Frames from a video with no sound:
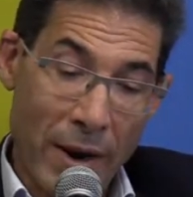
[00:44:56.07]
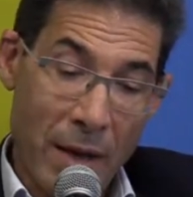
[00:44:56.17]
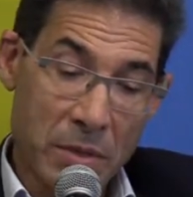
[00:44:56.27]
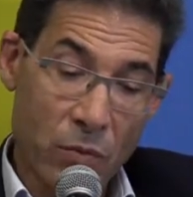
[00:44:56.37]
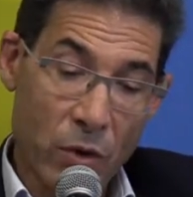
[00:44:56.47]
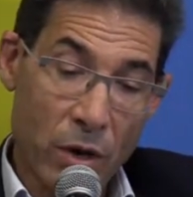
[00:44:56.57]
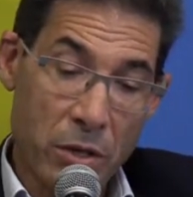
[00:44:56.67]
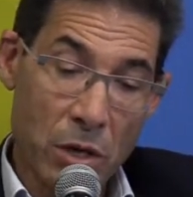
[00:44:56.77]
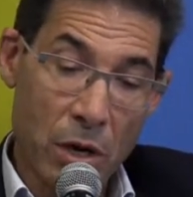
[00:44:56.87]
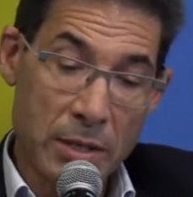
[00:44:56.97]
What happens if we
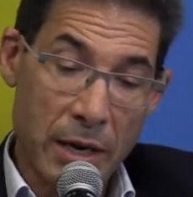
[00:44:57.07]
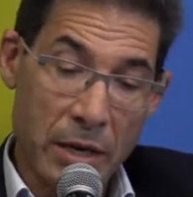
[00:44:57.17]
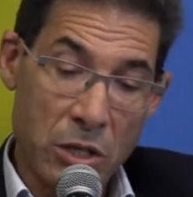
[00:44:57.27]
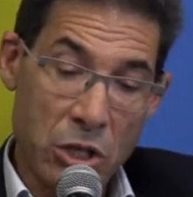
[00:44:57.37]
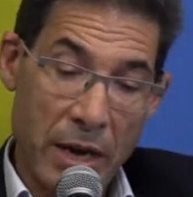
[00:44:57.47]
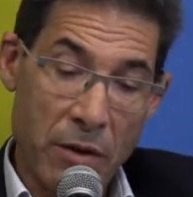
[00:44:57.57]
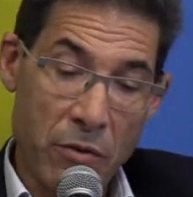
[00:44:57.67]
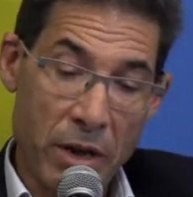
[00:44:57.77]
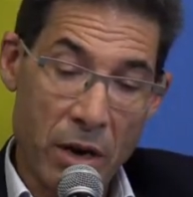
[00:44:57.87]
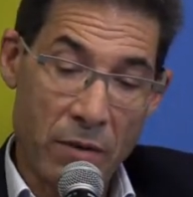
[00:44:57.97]
go into lockdown in
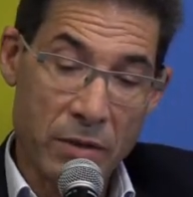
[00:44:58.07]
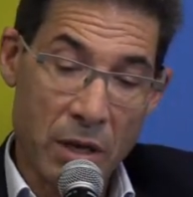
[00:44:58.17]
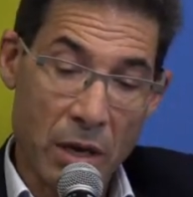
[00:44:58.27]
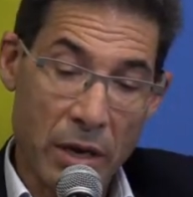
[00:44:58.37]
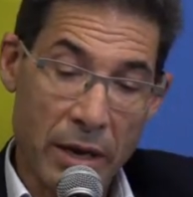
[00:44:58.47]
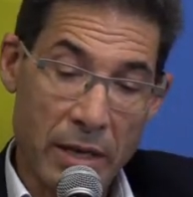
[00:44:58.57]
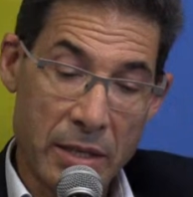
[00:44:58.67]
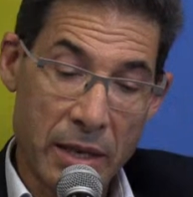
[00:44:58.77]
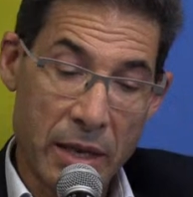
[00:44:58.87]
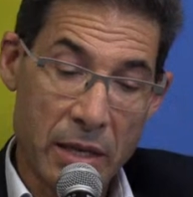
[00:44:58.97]
January after the
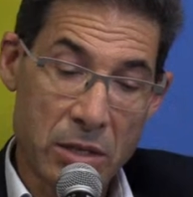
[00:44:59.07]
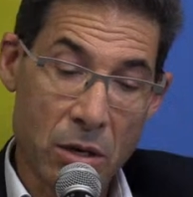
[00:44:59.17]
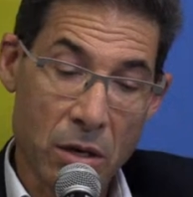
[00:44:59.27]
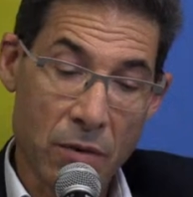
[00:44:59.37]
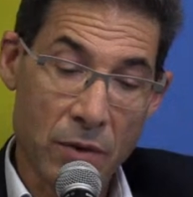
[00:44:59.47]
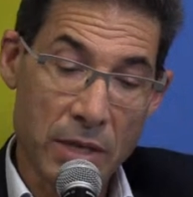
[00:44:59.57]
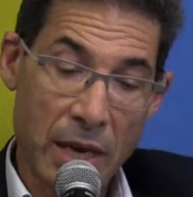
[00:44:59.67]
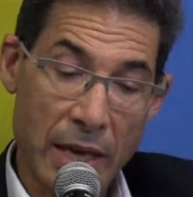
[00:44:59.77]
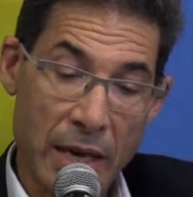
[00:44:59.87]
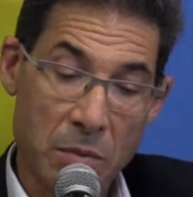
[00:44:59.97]
holidays and the kids can't
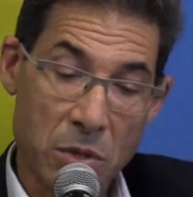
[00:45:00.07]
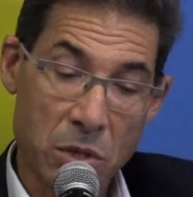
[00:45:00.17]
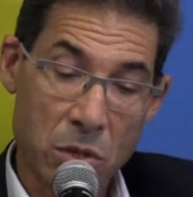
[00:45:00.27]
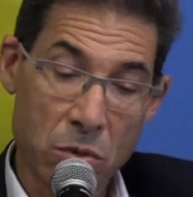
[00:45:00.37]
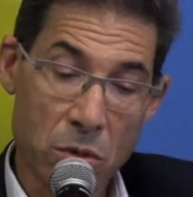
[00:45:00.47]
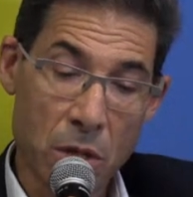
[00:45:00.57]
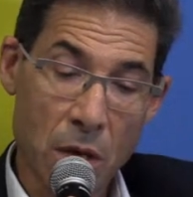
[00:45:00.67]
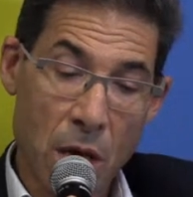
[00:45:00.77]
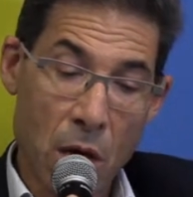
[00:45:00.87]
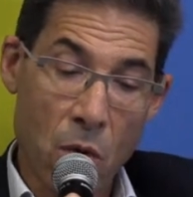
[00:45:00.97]
physically come to
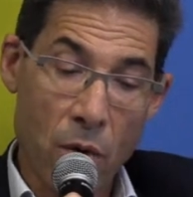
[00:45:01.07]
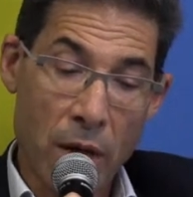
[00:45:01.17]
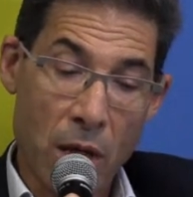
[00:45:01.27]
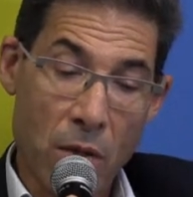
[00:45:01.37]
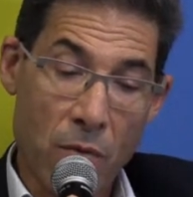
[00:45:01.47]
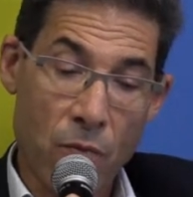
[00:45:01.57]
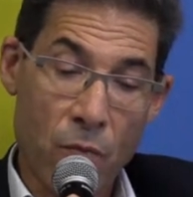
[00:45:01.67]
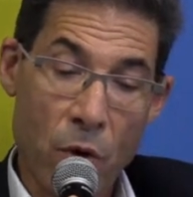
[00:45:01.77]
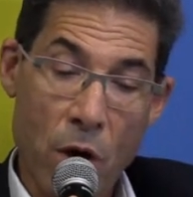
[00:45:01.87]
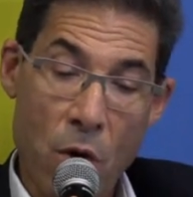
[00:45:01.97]
school? Well,
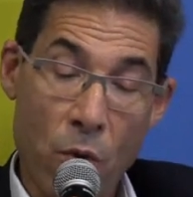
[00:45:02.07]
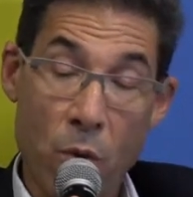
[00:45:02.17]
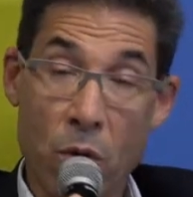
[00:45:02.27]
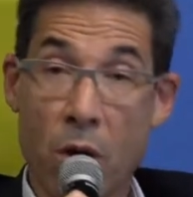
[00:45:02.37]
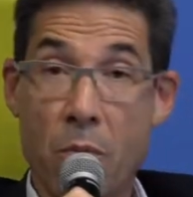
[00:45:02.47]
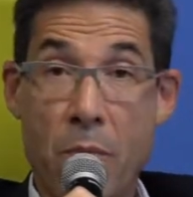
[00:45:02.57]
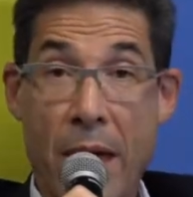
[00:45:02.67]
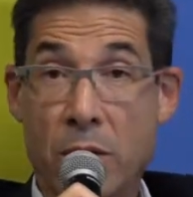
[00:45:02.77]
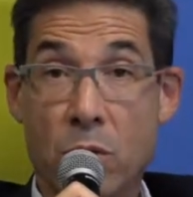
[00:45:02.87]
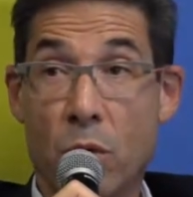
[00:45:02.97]
we will go
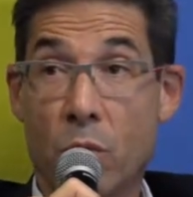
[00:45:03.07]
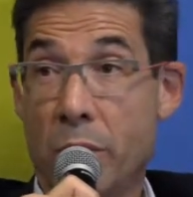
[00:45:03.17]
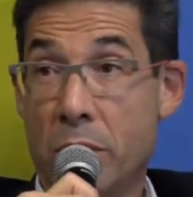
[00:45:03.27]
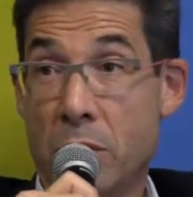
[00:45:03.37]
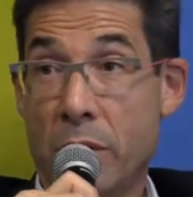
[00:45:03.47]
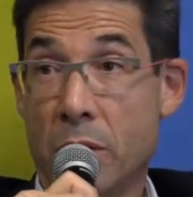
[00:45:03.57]
back to what we were